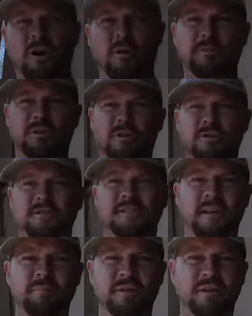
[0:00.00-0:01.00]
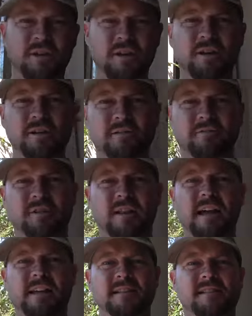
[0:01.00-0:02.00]
hope you learned something good. And if you
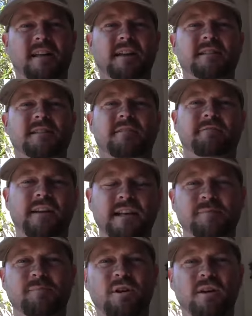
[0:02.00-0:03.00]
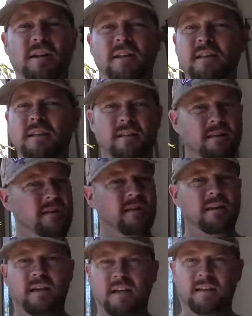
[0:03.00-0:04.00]
like us, like us on Facebook
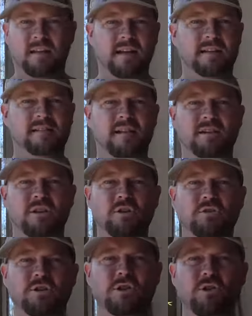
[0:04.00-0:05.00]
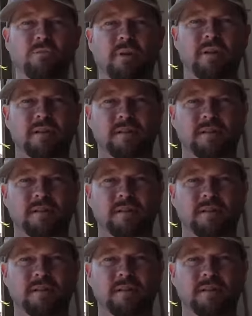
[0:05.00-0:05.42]
and like us on YouTube.